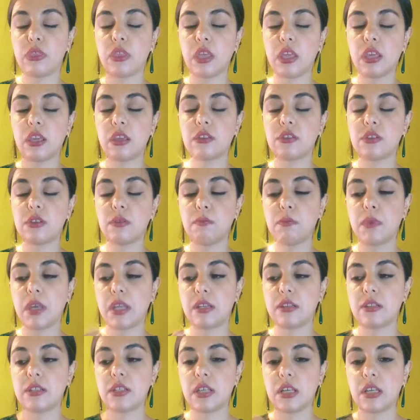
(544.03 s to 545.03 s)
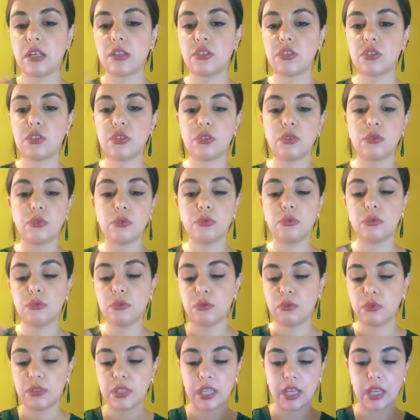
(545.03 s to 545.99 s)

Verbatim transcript: think, to meditate, to